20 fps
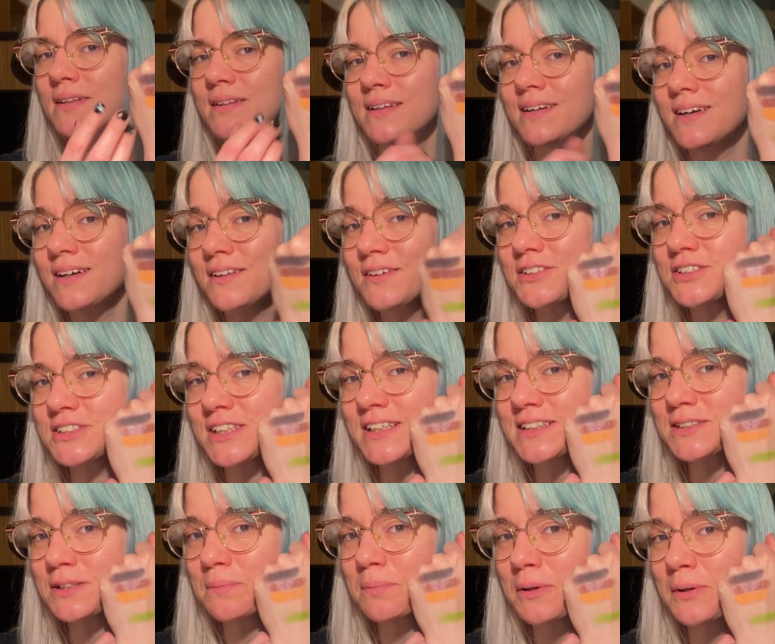the other shades
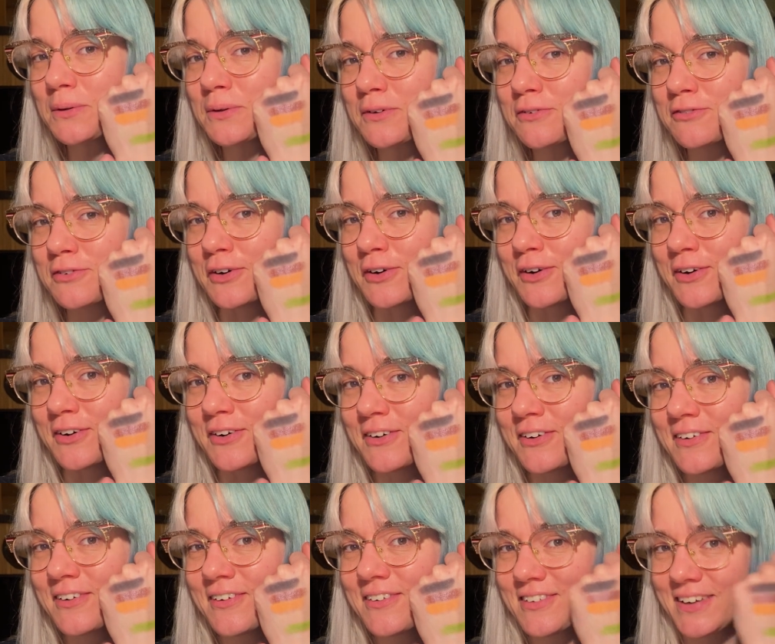are beautiful,
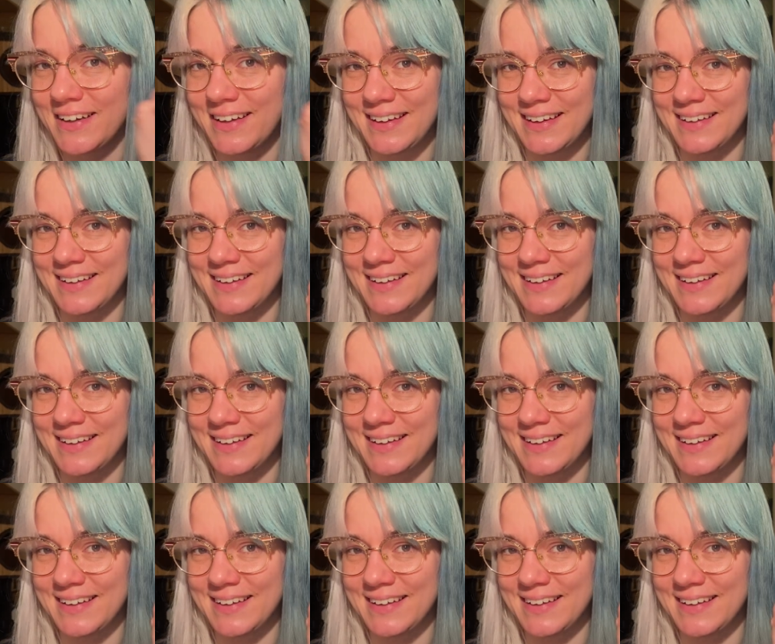right?